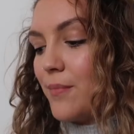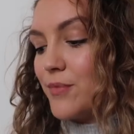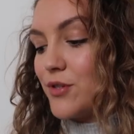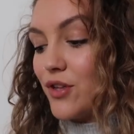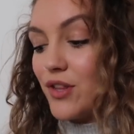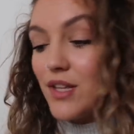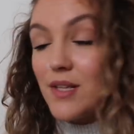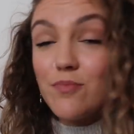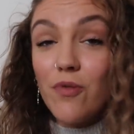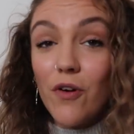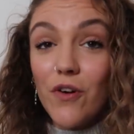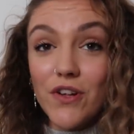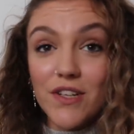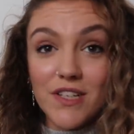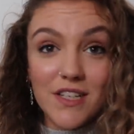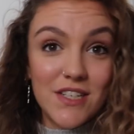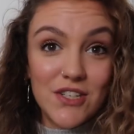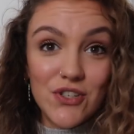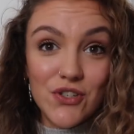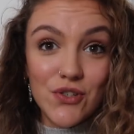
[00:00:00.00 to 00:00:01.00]
So this
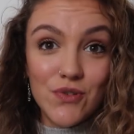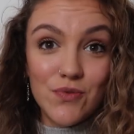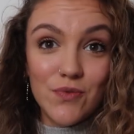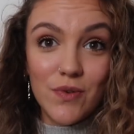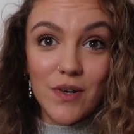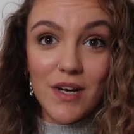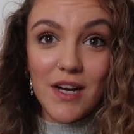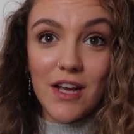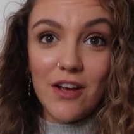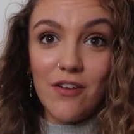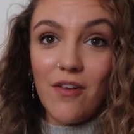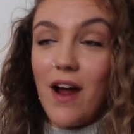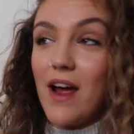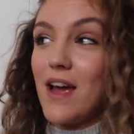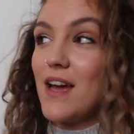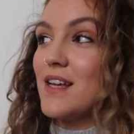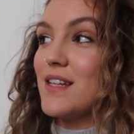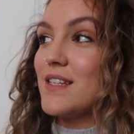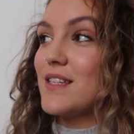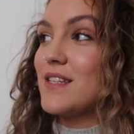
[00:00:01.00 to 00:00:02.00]
product is just really
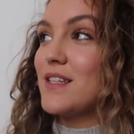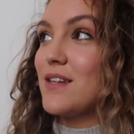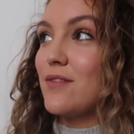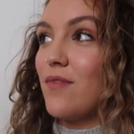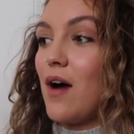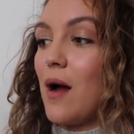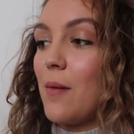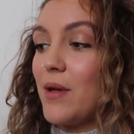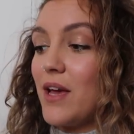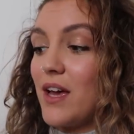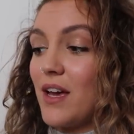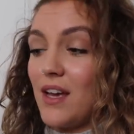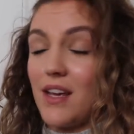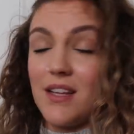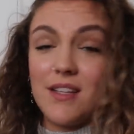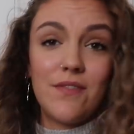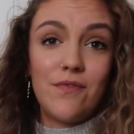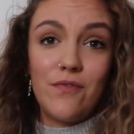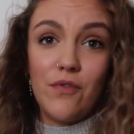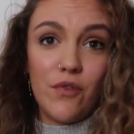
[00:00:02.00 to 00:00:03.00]
great. It's ceramic,
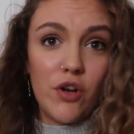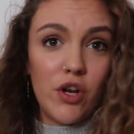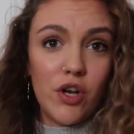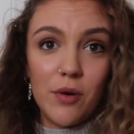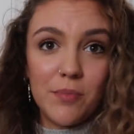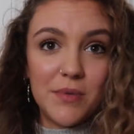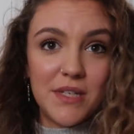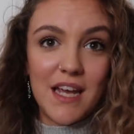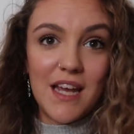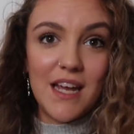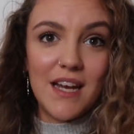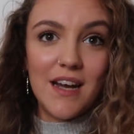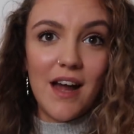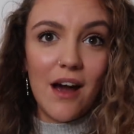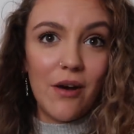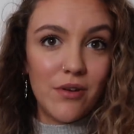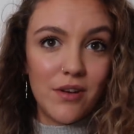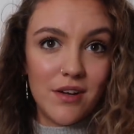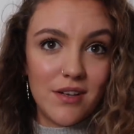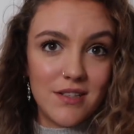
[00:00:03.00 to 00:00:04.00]
it's fully up to heat
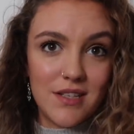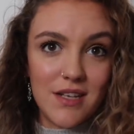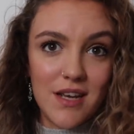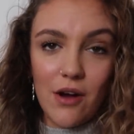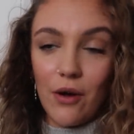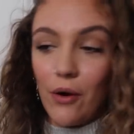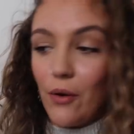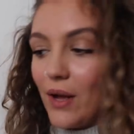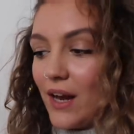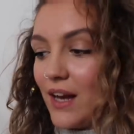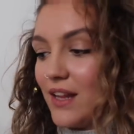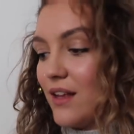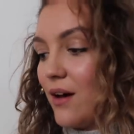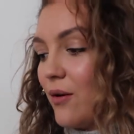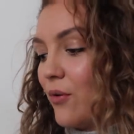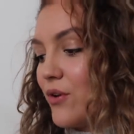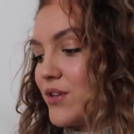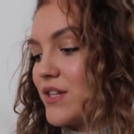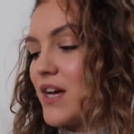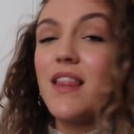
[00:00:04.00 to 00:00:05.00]
now. You can see how quickly
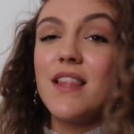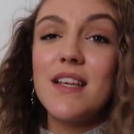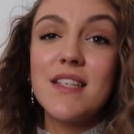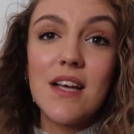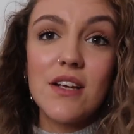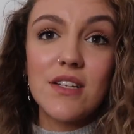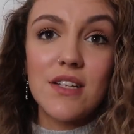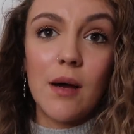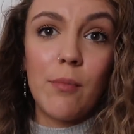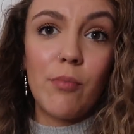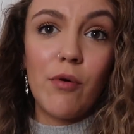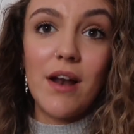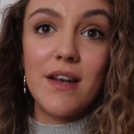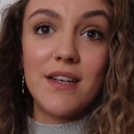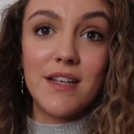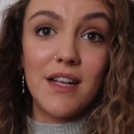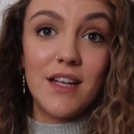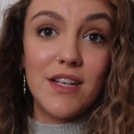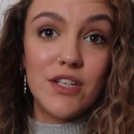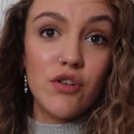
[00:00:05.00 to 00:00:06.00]
that was. This sounds like a brand
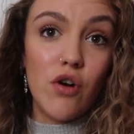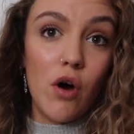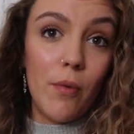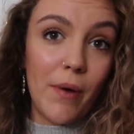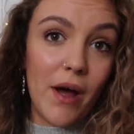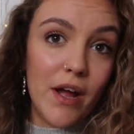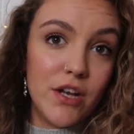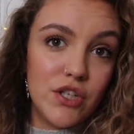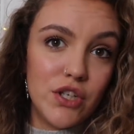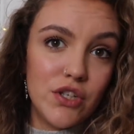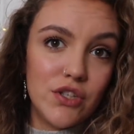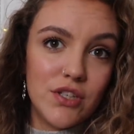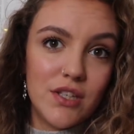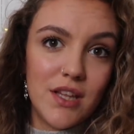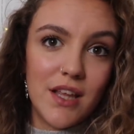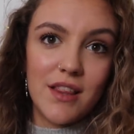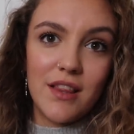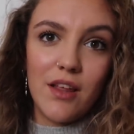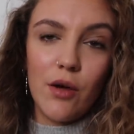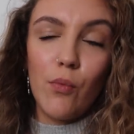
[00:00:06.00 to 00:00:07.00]
deal, it's not, but I do just
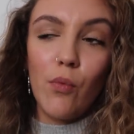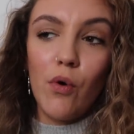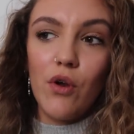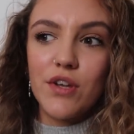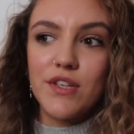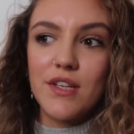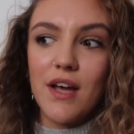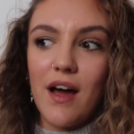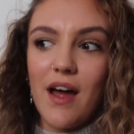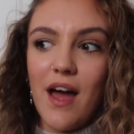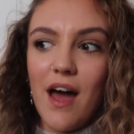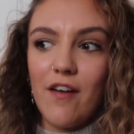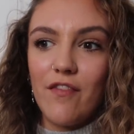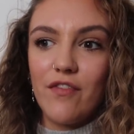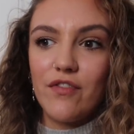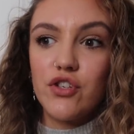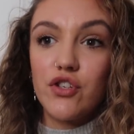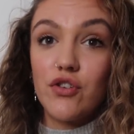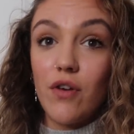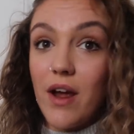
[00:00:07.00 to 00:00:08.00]
think that once I
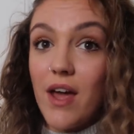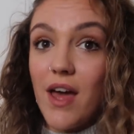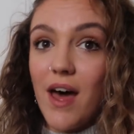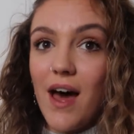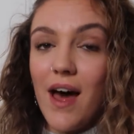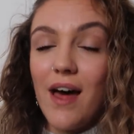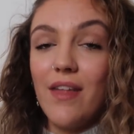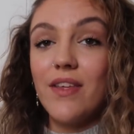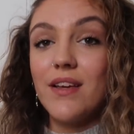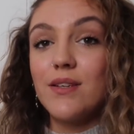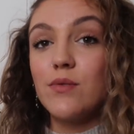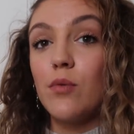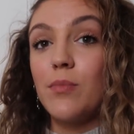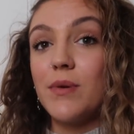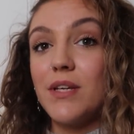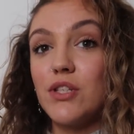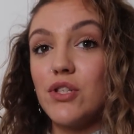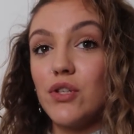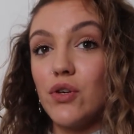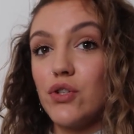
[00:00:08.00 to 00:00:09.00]
have straight hair, this will
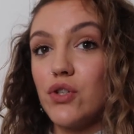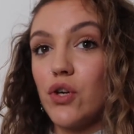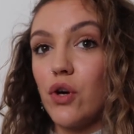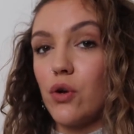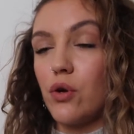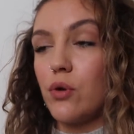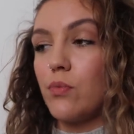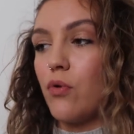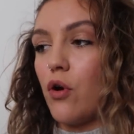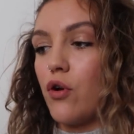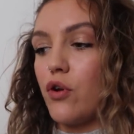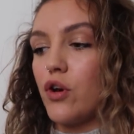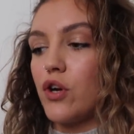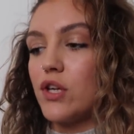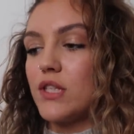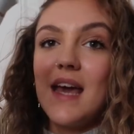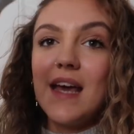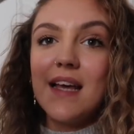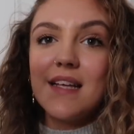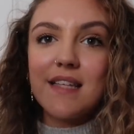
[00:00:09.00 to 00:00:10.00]
be such a good
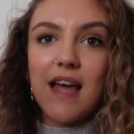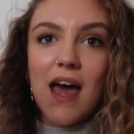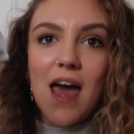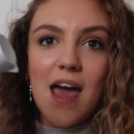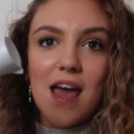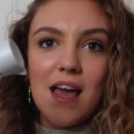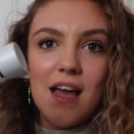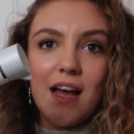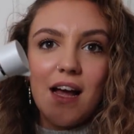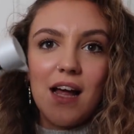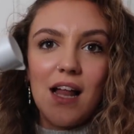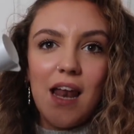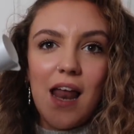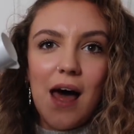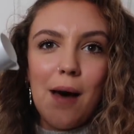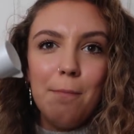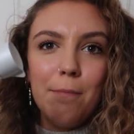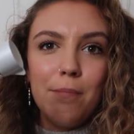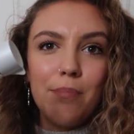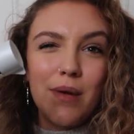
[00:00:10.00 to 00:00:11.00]
product. It is a
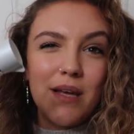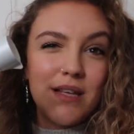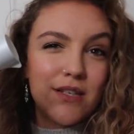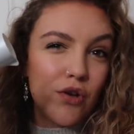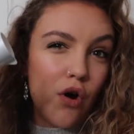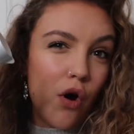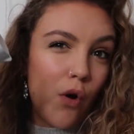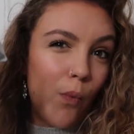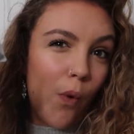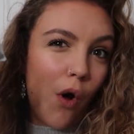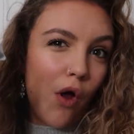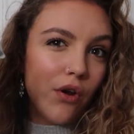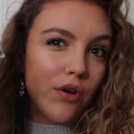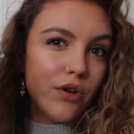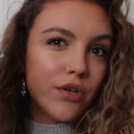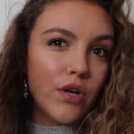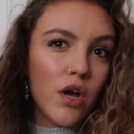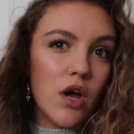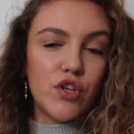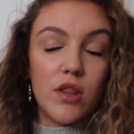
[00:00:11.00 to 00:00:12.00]
clamp, it's not a
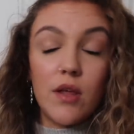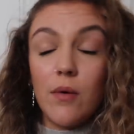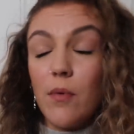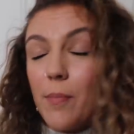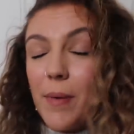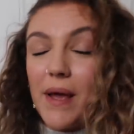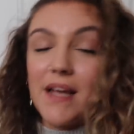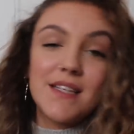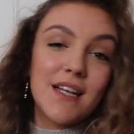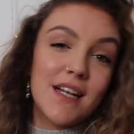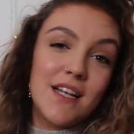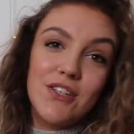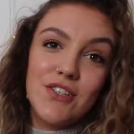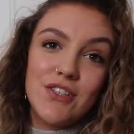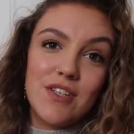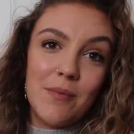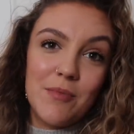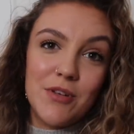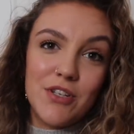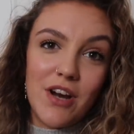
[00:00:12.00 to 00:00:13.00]
wand, so they were basically
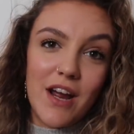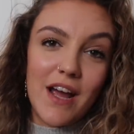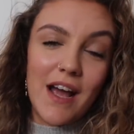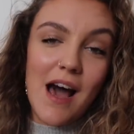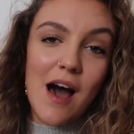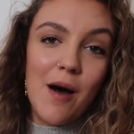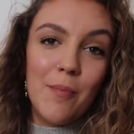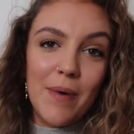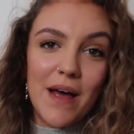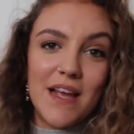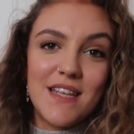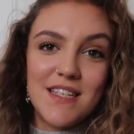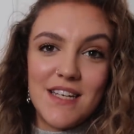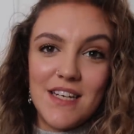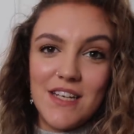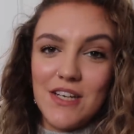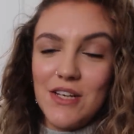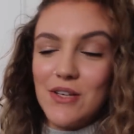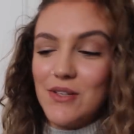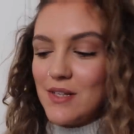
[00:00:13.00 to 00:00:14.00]
just demonstrating how best
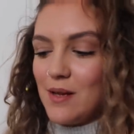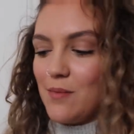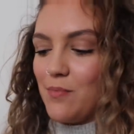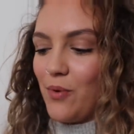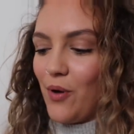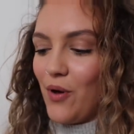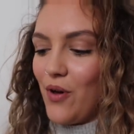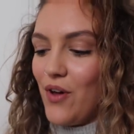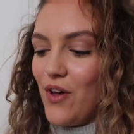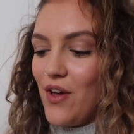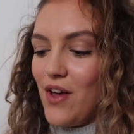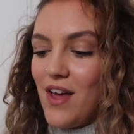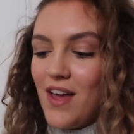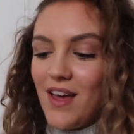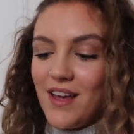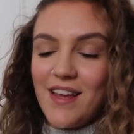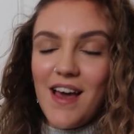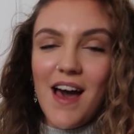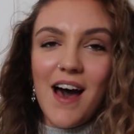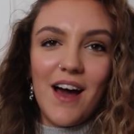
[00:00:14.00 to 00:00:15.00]
to use it. But
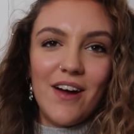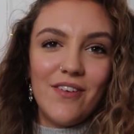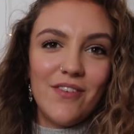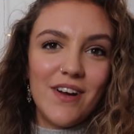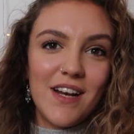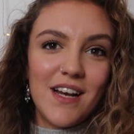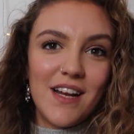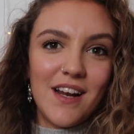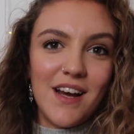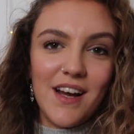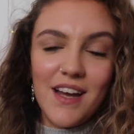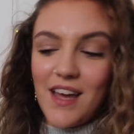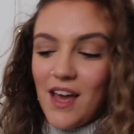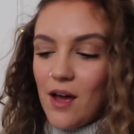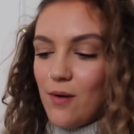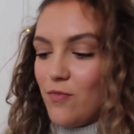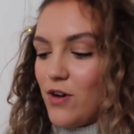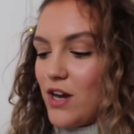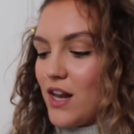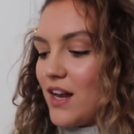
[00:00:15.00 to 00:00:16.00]
yeah, I really like it.
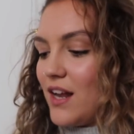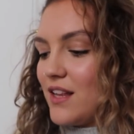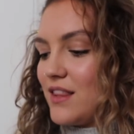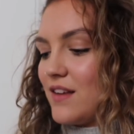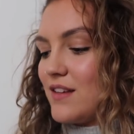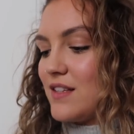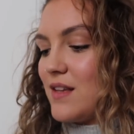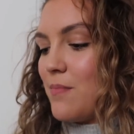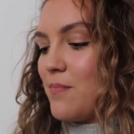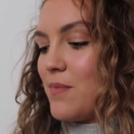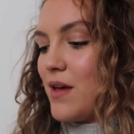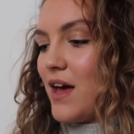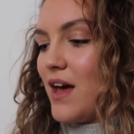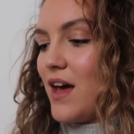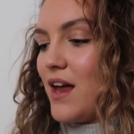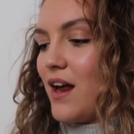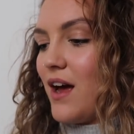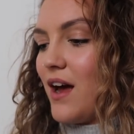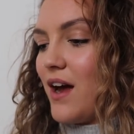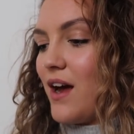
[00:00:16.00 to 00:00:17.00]
I'm really glad they sent me it,
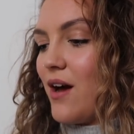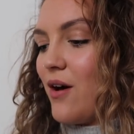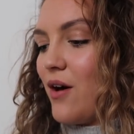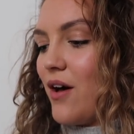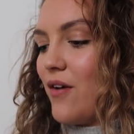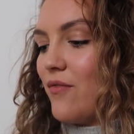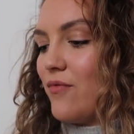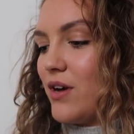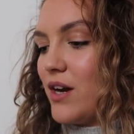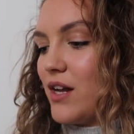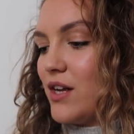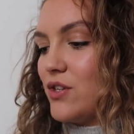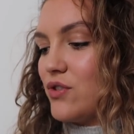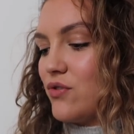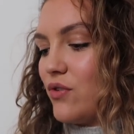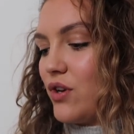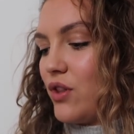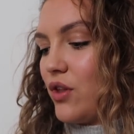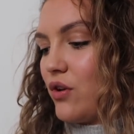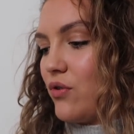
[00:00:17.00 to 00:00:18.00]
and I really
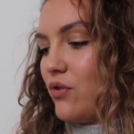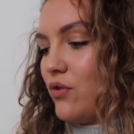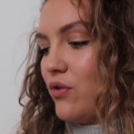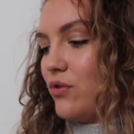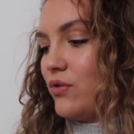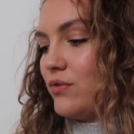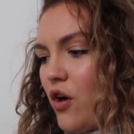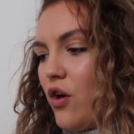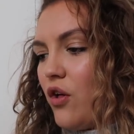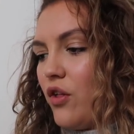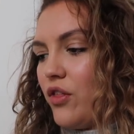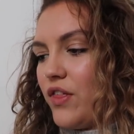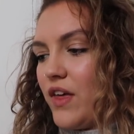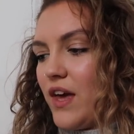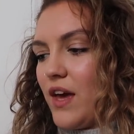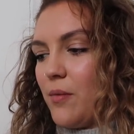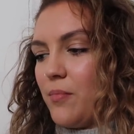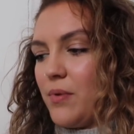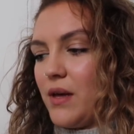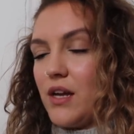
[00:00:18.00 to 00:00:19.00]
enjoyed the call. The whole
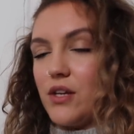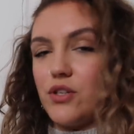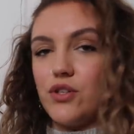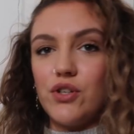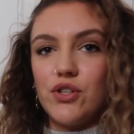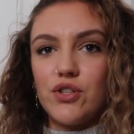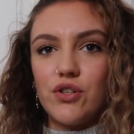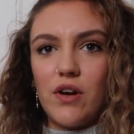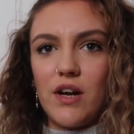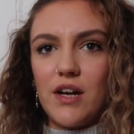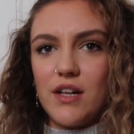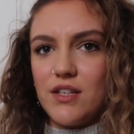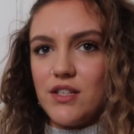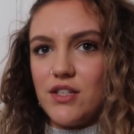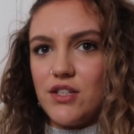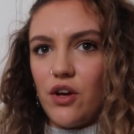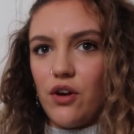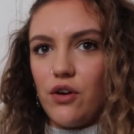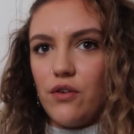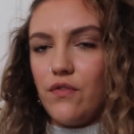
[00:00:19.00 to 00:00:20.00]
thing being touchscreen is
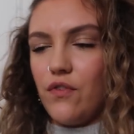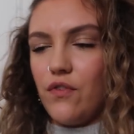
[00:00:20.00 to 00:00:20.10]
so